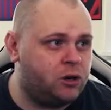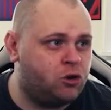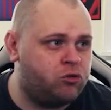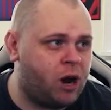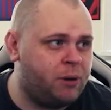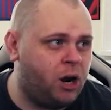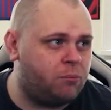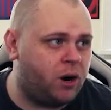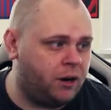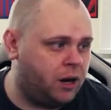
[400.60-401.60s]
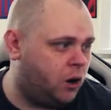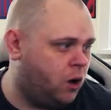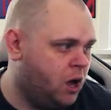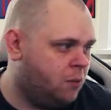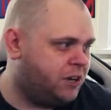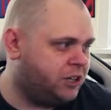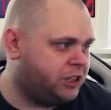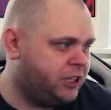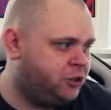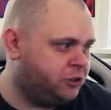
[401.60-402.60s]
grab it up right now because he
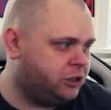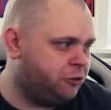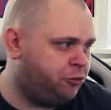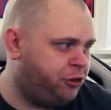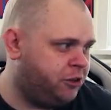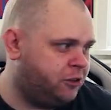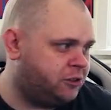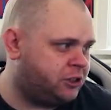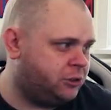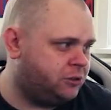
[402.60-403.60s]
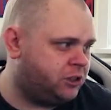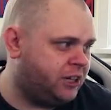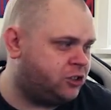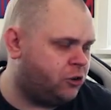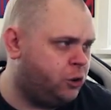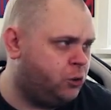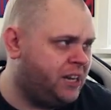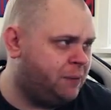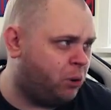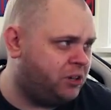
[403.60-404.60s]
doesn't feel suits. He's got a unique
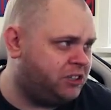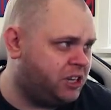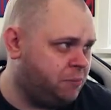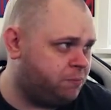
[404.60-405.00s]
body type.